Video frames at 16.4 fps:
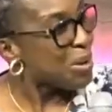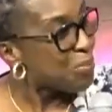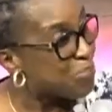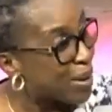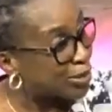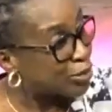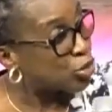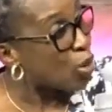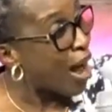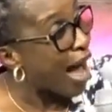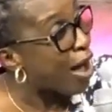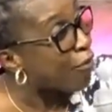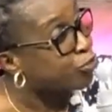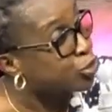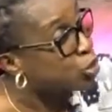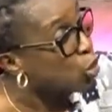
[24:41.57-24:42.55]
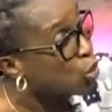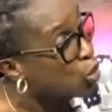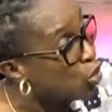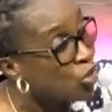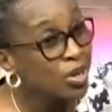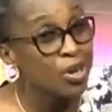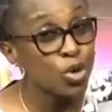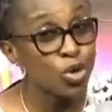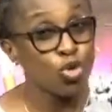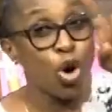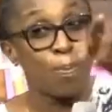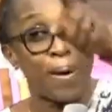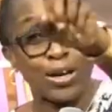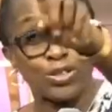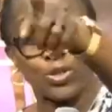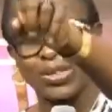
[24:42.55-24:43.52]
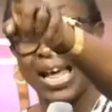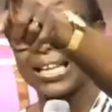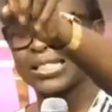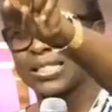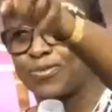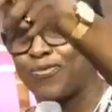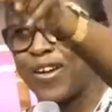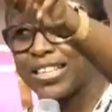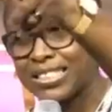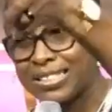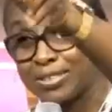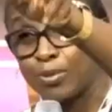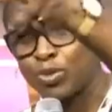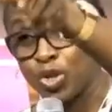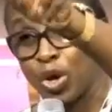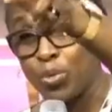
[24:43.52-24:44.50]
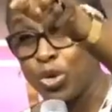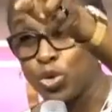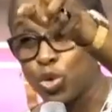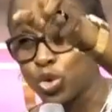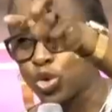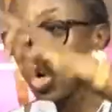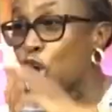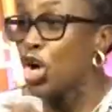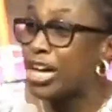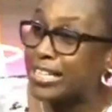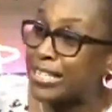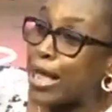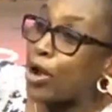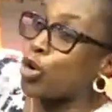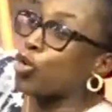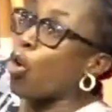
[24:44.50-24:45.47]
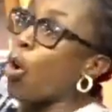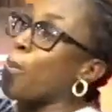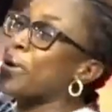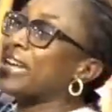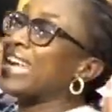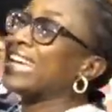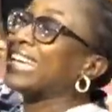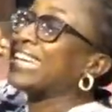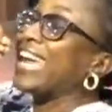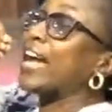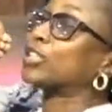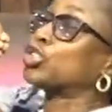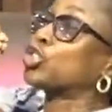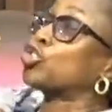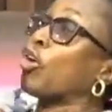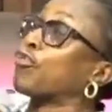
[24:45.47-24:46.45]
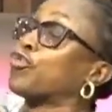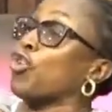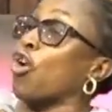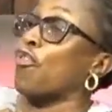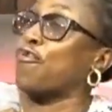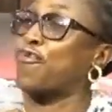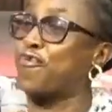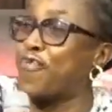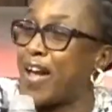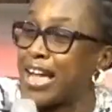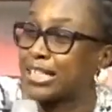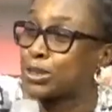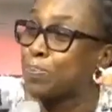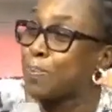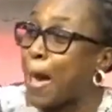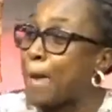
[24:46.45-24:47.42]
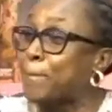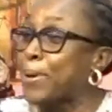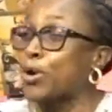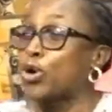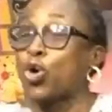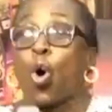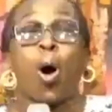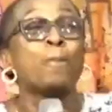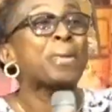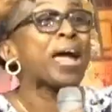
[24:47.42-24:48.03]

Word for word: But you have to go back to that first scripture we use. The communication of your faith may become